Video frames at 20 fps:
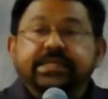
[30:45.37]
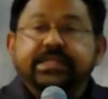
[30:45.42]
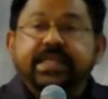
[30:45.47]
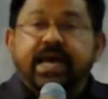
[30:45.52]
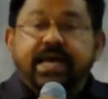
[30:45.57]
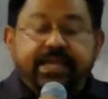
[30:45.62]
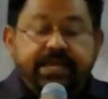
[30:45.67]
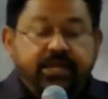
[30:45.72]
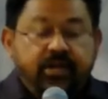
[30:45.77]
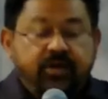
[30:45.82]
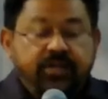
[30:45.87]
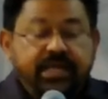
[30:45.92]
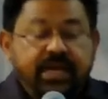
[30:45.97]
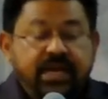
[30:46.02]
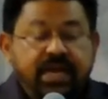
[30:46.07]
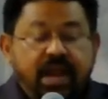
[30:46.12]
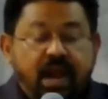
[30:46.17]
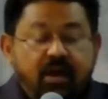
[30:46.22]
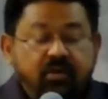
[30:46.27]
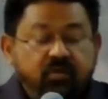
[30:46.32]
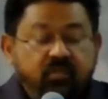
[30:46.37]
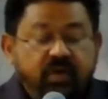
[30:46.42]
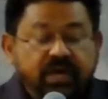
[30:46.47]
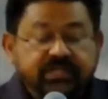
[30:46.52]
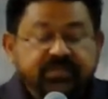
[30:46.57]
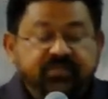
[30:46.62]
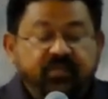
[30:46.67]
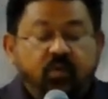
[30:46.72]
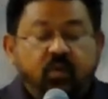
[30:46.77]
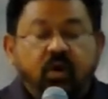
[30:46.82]
that, you know, the crowd
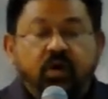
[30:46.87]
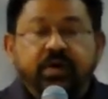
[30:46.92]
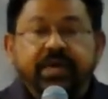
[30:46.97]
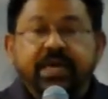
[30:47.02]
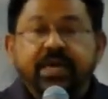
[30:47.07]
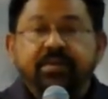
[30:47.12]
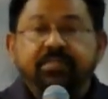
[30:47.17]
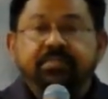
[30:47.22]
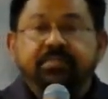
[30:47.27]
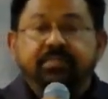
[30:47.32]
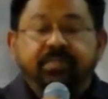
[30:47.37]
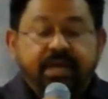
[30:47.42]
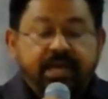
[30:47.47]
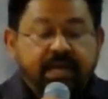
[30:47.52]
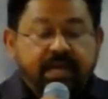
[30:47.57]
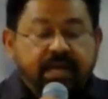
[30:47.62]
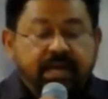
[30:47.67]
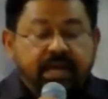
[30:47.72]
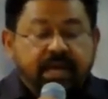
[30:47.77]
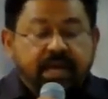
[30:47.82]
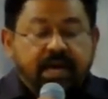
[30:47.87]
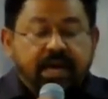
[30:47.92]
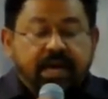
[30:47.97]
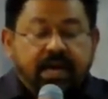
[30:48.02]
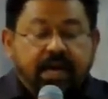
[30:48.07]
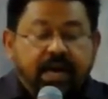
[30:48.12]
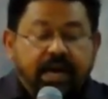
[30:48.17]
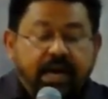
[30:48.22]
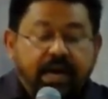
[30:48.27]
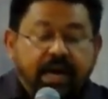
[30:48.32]
was following him,
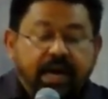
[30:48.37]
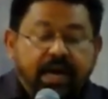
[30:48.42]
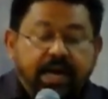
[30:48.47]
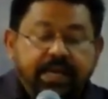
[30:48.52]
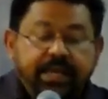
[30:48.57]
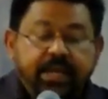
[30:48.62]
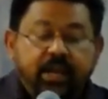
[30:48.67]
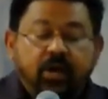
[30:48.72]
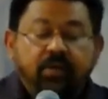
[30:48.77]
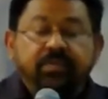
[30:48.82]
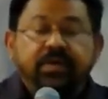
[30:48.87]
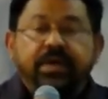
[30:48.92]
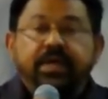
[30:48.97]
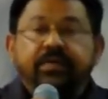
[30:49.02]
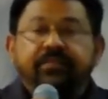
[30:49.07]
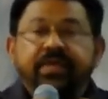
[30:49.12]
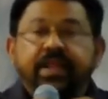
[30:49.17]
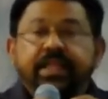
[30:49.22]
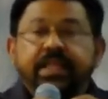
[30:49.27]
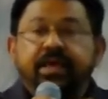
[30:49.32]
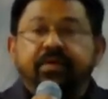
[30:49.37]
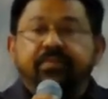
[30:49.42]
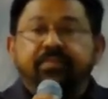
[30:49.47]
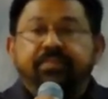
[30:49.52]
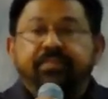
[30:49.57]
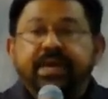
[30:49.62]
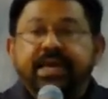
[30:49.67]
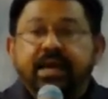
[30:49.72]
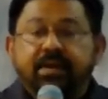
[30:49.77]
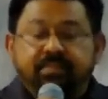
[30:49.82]
uh, you know, uh, when they
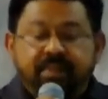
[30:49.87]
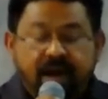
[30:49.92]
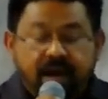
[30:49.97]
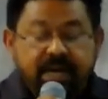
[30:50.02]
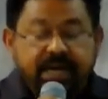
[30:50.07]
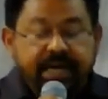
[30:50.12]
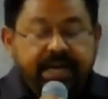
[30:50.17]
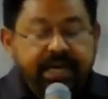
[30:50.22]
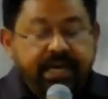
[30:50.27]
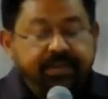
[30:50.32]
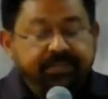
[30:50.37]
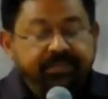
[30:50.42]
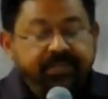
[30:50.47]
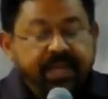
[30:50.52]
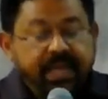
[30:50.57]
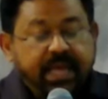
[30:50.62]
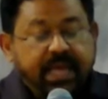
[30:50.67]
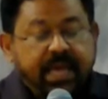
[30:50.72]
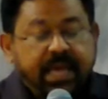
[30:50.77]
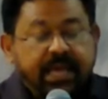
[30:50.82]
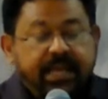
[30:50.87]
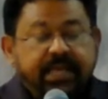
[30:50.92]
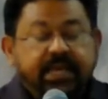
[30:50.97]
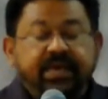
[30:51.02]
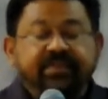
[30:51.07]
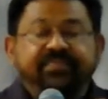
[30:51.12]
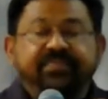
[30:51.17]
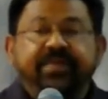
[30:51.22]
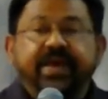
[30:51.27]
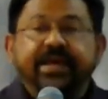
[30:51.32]
become hungry, and
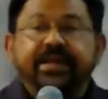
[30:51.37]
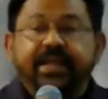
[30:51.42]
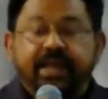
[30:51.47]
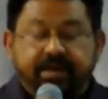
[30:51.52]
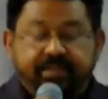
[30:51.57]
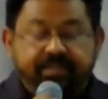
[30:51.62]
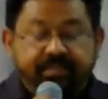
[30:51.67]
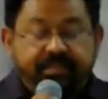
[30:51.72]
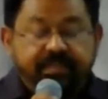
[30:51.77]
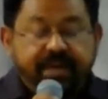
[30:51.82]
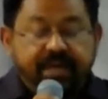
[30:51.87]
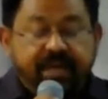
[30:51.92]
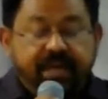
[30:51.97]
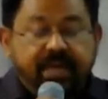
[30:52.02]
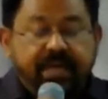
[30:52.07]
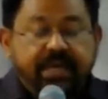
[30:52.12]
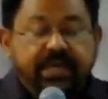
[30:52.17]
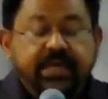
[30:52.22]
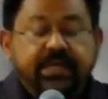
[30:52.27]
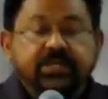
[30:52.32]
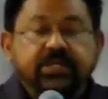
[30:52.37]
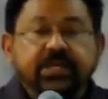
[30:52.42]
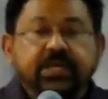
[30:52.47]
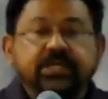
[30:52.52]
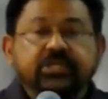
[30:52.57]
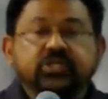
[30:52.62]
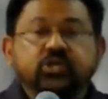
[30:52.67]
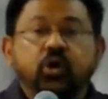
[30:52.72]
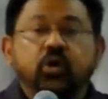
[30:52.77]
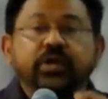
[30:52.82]
he fed them. He,
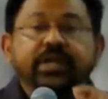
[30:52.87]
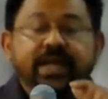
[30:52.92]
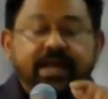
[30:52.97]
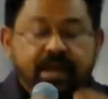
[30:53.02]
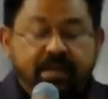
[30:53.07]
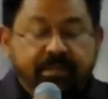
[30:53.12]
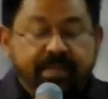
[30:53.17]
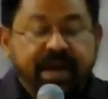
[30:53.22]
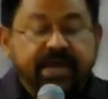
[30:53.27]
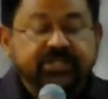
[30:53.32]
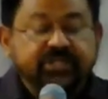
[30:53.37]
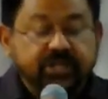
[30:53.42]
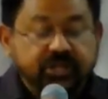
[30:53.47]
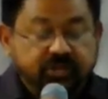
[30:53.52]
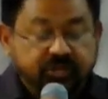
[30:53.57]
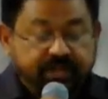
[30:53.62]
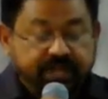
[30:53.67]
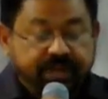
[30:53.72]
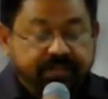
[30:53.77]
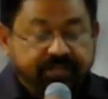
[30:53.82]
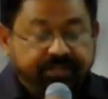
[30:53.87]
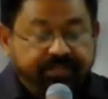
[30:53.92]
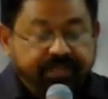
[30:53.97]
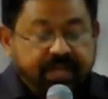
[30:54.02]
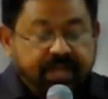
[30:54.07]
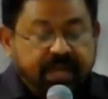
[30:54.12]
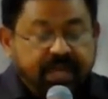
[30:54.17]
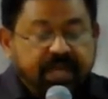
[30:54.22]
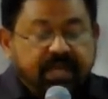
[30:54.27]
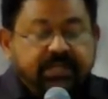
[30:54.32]
he showed the compassion to them.
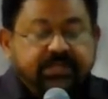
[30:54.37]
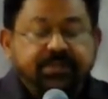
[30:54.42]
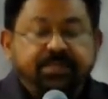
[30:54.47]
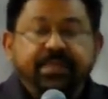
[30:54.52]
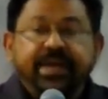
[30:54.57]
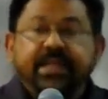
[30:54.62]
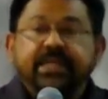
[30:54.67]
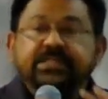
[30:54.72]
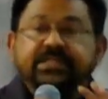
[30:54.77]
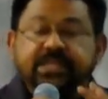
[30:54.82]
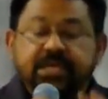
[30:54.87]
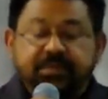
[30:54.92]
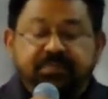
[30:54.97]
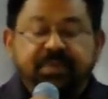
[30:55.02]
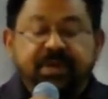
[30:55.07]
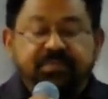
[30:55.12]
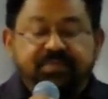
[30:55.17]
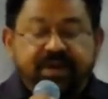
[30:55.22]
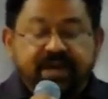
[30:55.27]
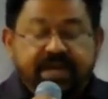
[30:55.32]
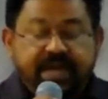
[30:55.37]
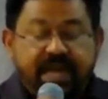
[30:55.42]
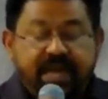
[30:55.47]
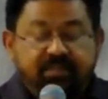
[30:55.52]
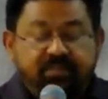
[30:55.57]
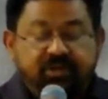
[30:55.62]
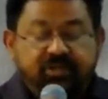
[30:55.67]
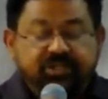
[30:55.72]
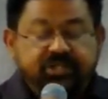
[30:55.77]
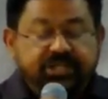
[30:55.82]
The many sick people
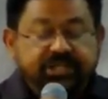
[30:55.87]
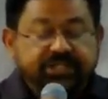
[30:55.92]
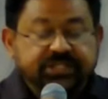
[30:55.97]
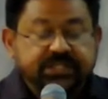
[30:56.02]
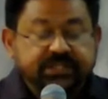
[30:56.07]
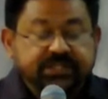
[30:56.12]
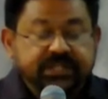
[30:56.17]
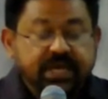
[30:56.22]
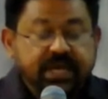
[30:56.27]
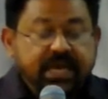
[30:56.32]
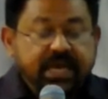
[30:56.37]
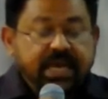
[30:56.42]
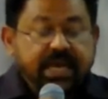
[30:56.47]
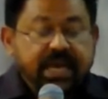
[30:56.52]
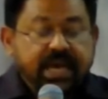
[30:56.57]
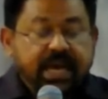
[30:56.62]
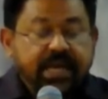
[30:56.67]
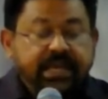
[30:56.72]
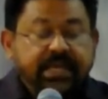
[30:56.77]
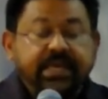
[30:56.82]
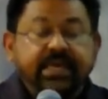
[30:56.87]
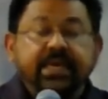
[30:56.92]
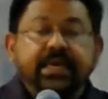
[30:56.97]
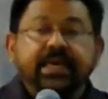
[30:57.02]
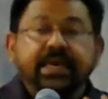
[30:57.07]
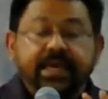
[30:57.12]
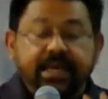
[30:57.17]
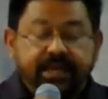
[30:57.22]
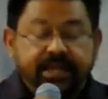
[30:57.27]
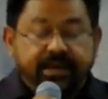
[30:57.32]
came to Jesus, and he
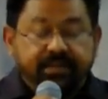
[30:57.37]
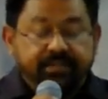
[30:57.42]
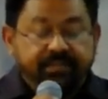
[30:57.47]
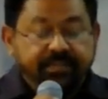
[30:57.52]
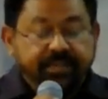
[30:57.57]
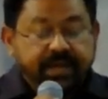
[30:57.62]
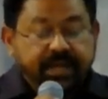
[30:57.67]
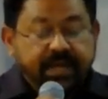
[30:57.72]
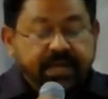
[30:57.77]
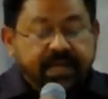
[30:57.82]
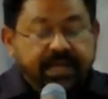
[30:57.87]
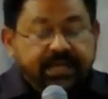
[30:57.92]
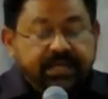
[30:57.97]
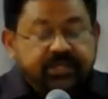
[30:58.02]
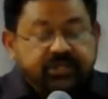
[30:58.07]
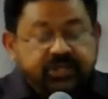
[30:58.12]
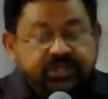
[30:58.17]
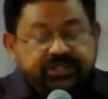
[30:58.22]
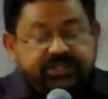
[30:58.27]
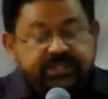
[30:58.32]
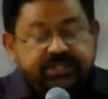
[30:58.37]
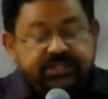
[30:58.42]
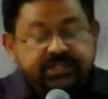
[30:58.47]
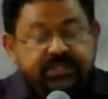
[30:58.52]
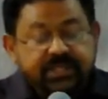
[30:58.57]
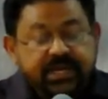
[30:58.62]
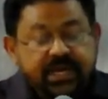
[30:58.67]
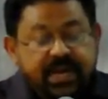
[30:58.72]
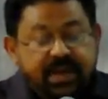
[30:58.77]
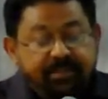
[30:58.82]
healed them. Jesus
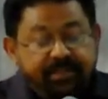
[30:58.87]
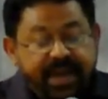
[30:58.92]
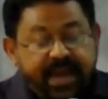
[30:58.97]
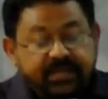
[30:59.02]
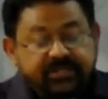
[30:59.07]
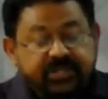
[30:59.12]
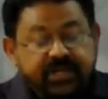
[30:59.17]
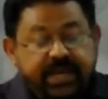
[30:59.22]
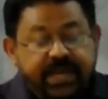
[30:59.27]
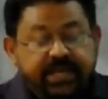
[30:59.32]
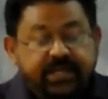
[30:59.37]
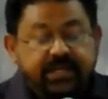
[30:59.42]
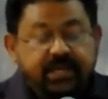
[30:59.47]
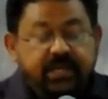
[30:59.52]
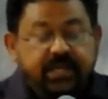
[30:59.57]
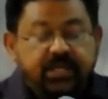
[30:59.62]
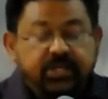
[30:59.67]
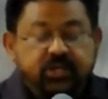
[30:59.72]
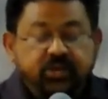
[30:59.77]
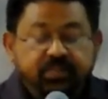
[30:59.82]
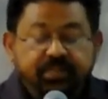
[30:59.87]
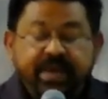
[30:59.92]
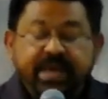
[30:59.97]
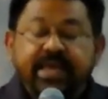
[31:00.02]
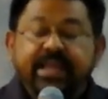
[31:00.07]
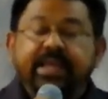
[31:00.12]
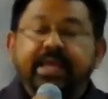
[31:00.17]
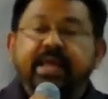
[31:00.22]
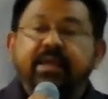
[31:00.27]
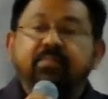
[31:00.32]
compassionate to
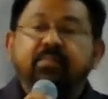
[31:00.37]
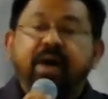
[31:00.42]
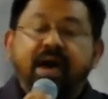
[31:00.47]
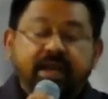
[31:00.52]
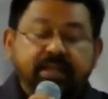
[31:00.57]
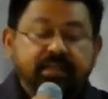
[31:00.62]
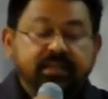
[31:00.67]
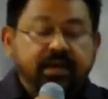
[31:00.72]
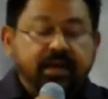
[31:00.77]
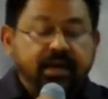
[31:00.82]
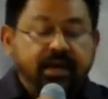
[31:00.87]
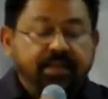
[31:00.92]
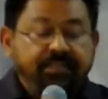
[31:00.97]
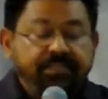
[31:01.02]
Mary and Martha,